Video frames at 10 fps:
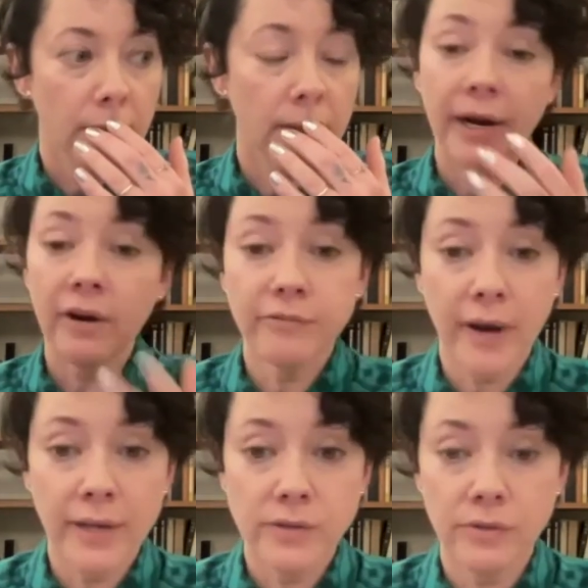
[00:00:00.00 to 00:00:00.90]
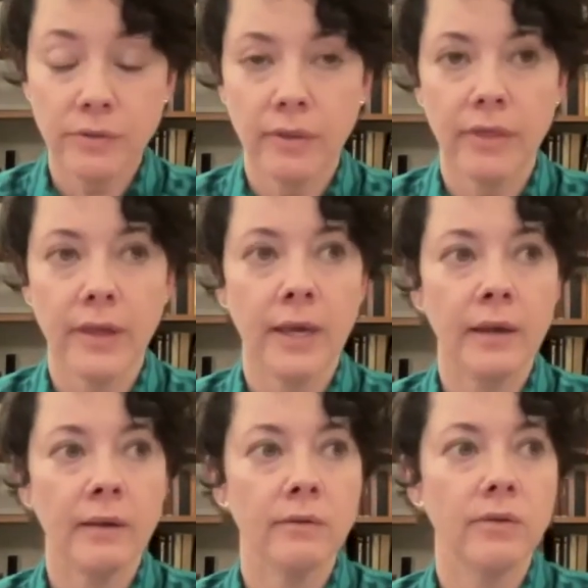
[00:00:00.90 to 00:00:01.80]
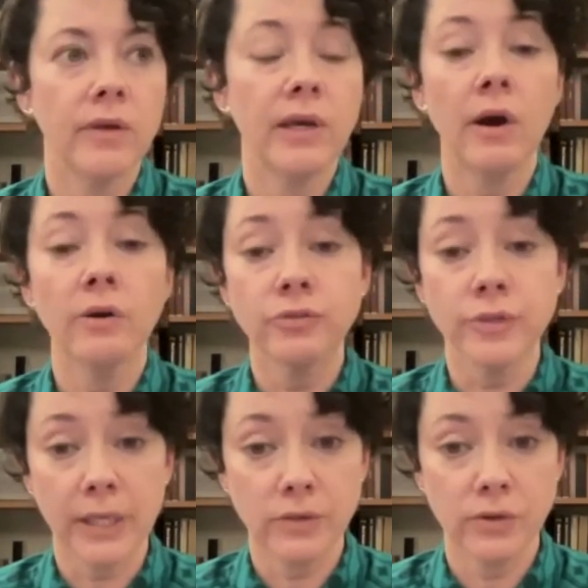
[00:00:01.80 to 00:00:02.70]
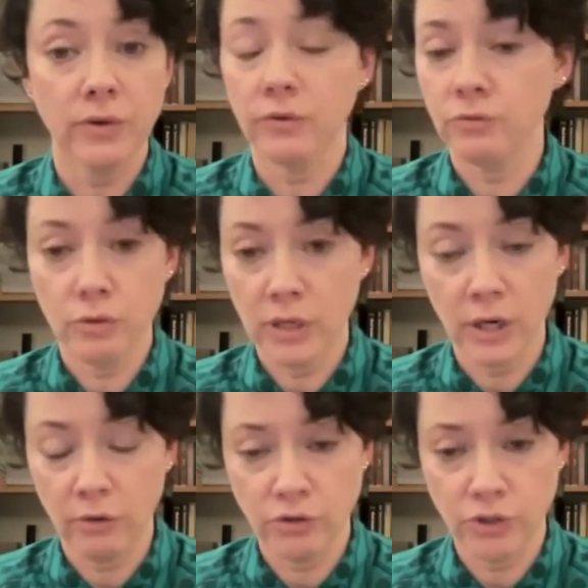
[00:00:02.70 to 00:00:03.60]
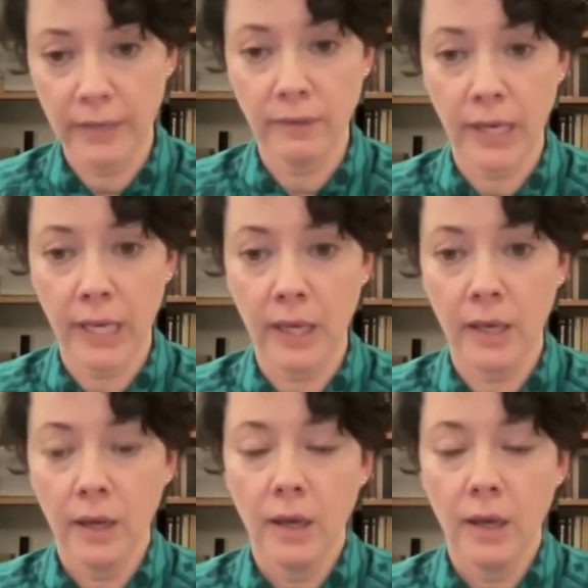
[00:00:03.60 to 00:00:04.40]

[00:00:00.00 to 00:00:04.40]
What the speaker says: clarifies certain things. He contradicts her, gently.